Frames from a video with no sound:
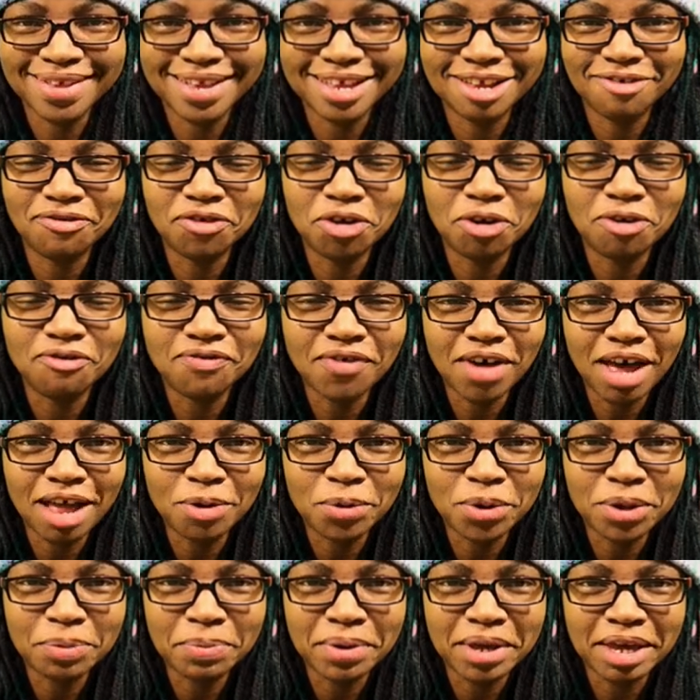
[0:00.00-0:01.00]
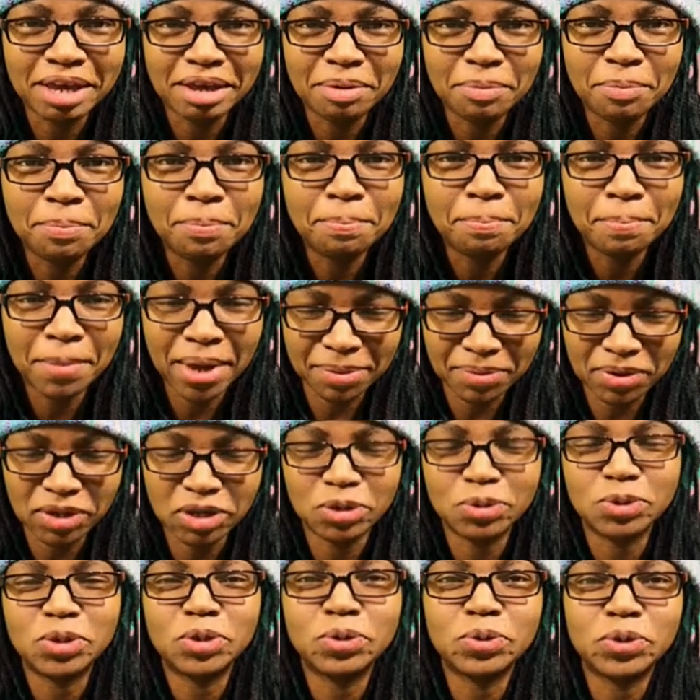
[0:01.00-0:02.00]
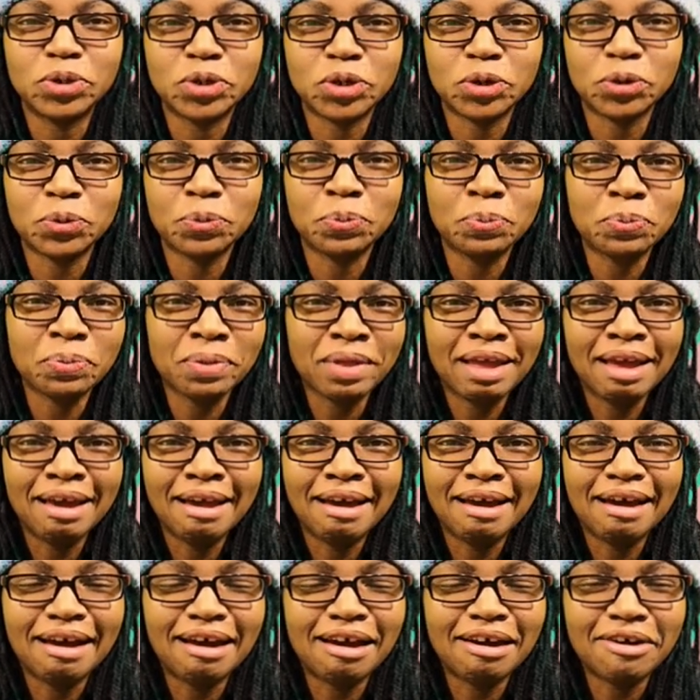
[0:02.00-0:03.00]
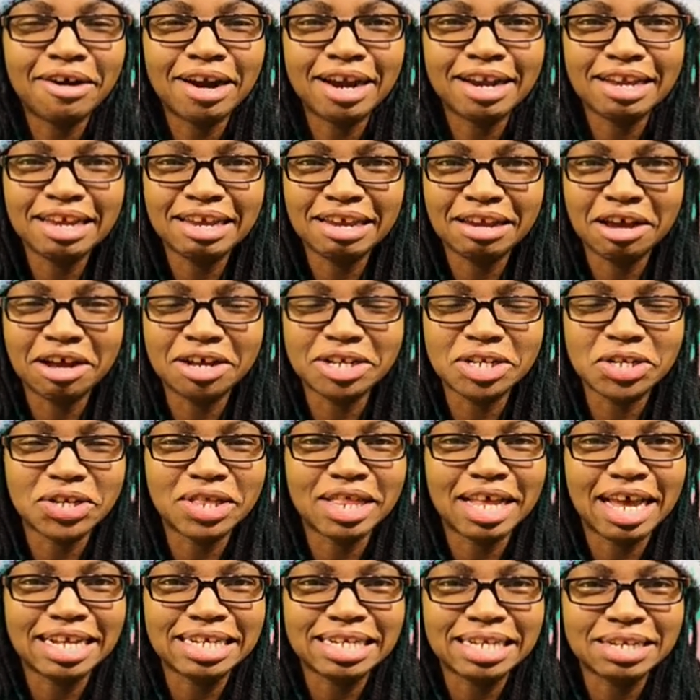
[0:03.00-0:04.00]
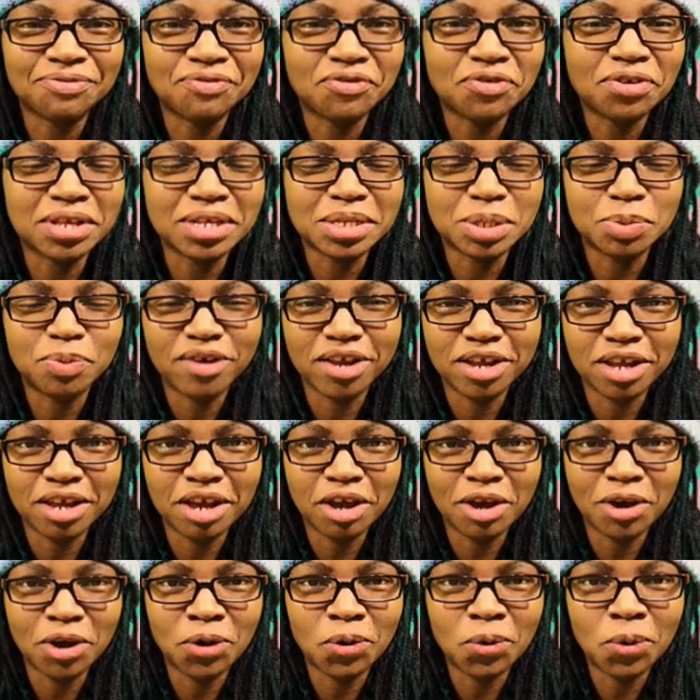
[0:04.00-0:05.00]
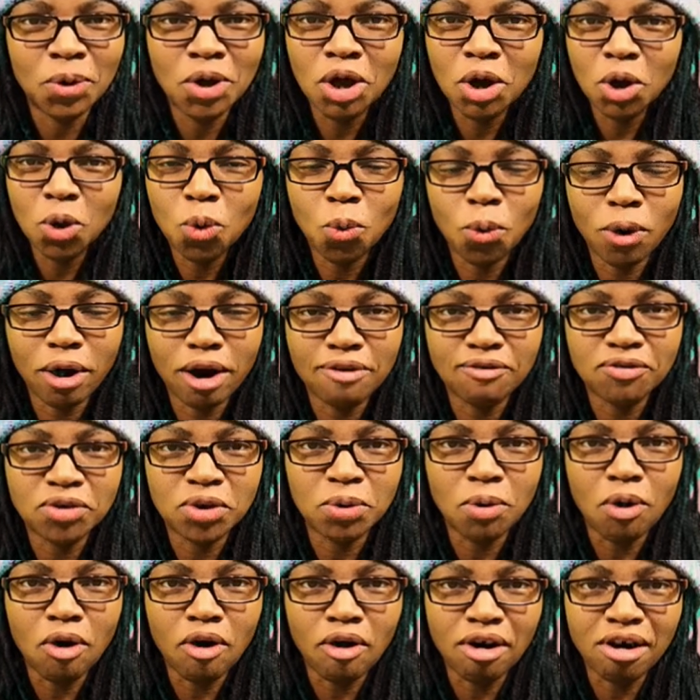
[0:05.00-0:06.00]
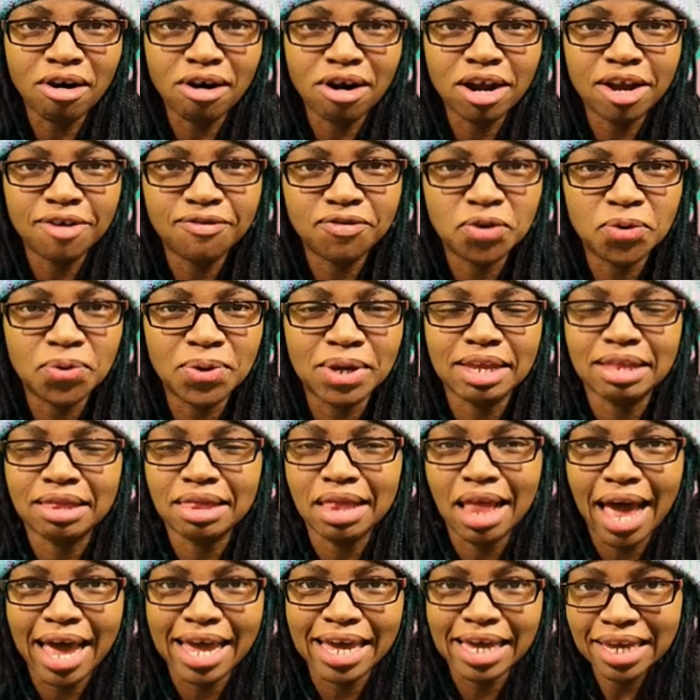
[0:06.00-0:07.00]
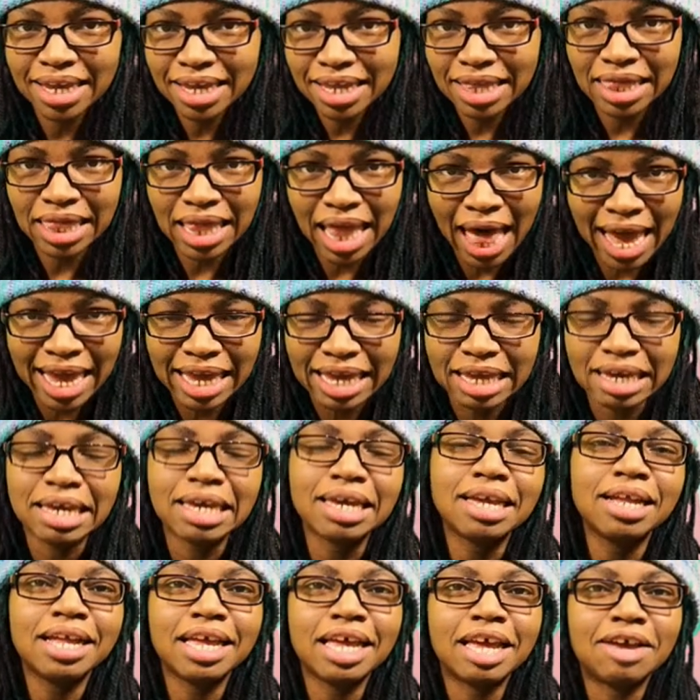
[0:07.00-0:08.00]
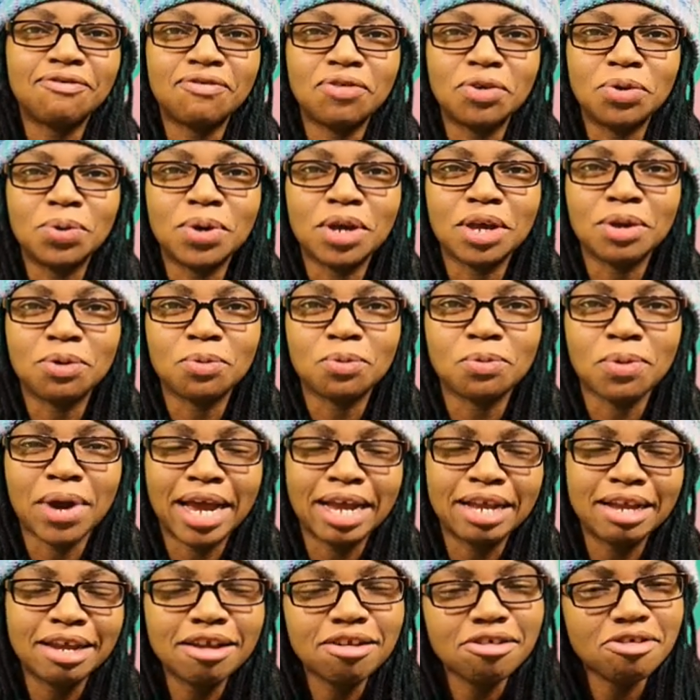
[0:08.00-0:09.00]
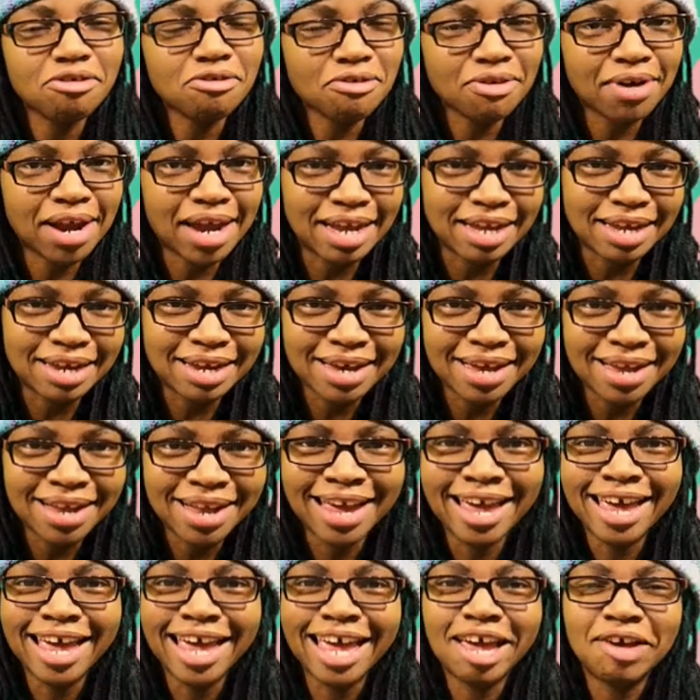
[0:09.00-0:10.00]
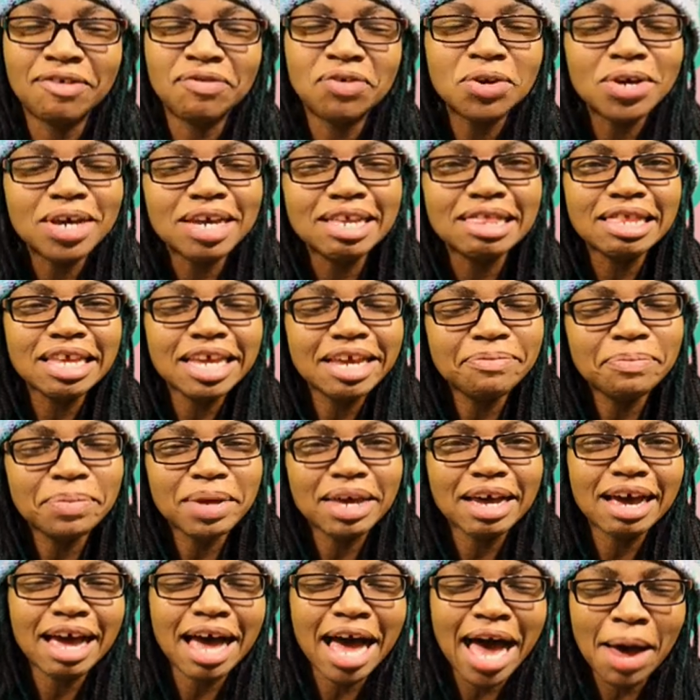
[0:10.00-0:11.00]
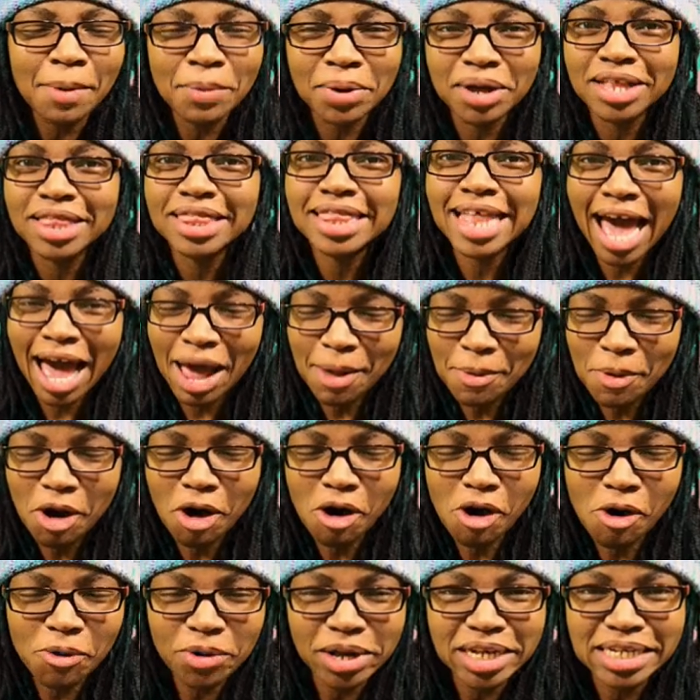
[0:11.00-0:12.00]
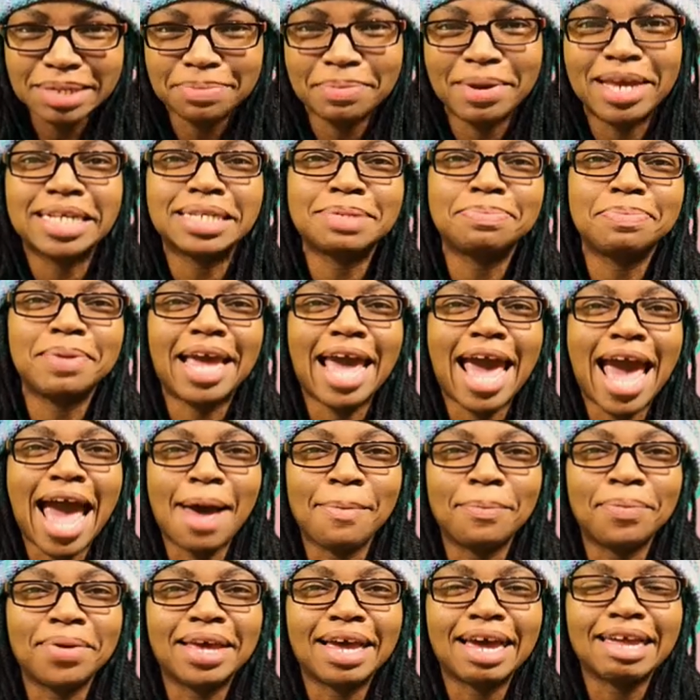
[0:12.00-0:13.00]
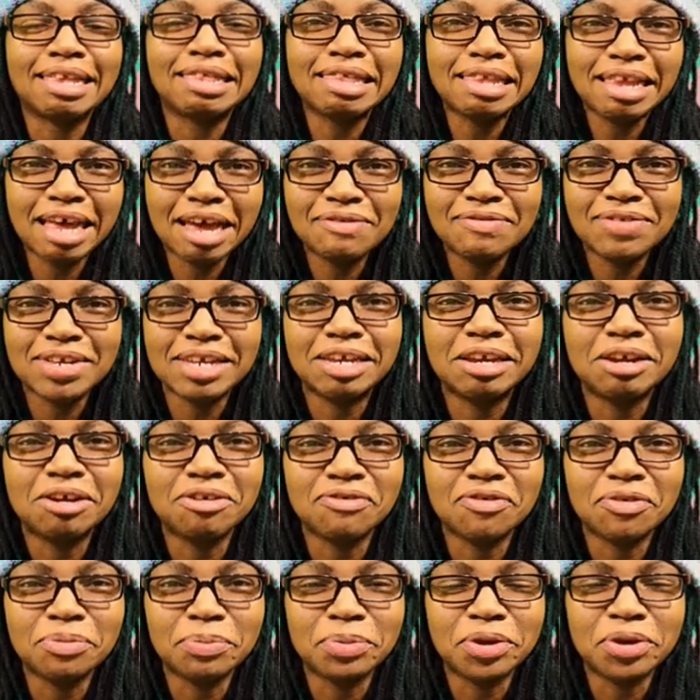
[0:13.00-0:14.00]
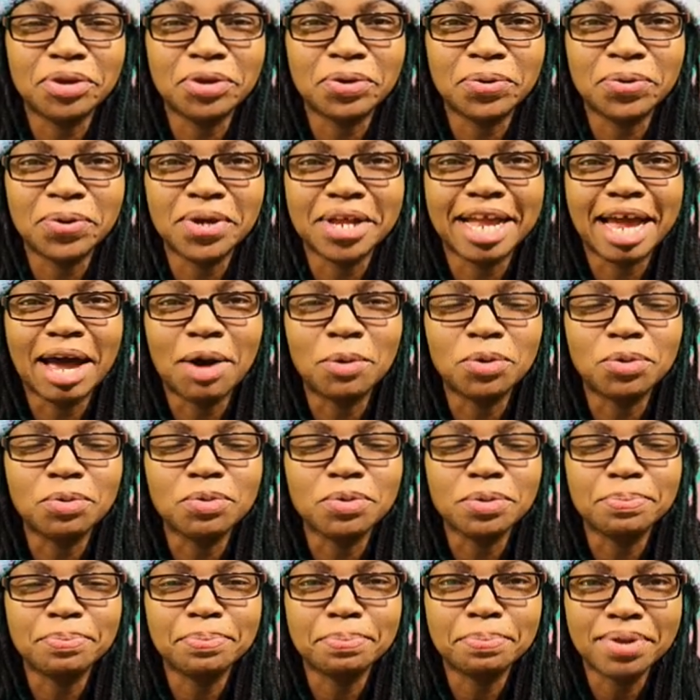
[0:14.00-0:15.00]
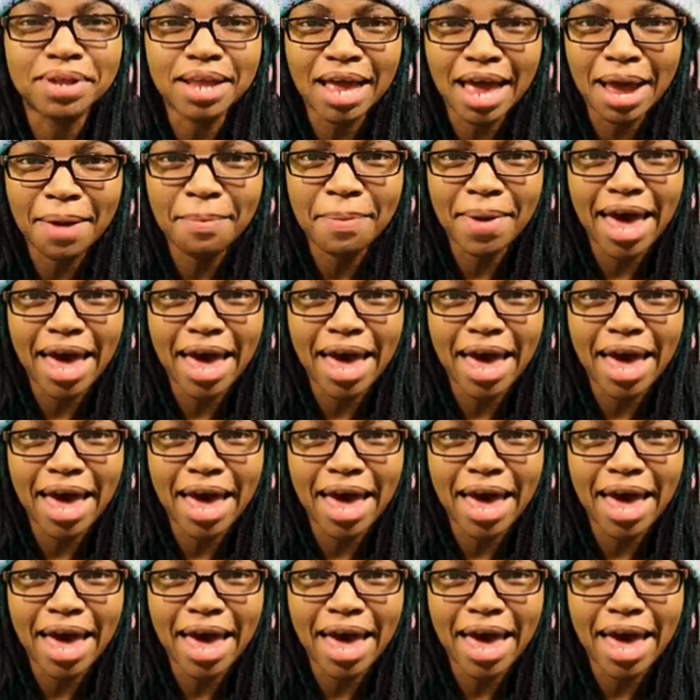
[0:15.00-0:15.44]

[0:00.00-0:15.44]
And if you're following me, maybe you do too. Alrighty, y'all. So that's it for this video. Wherever you are, if you can like it, like it. If you can rate it, rate it. If you can leave me a comment, that always makes me happy. I love to hear from you, and I will reply